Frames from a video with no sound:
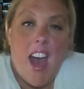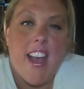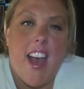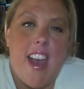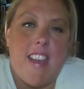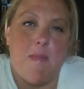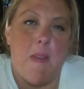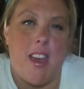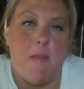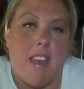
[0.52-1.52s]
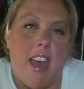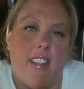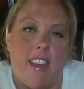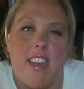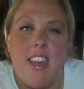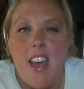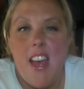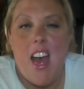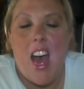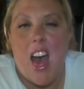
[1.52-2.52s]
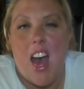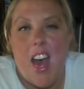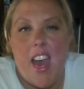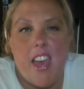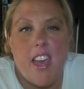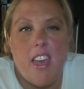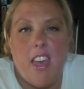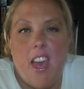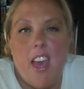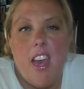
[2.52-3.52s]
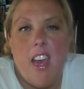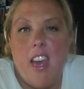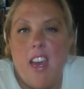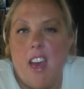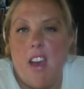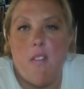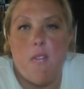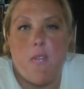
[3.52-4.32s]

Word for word: guys, my name's Kelly. I have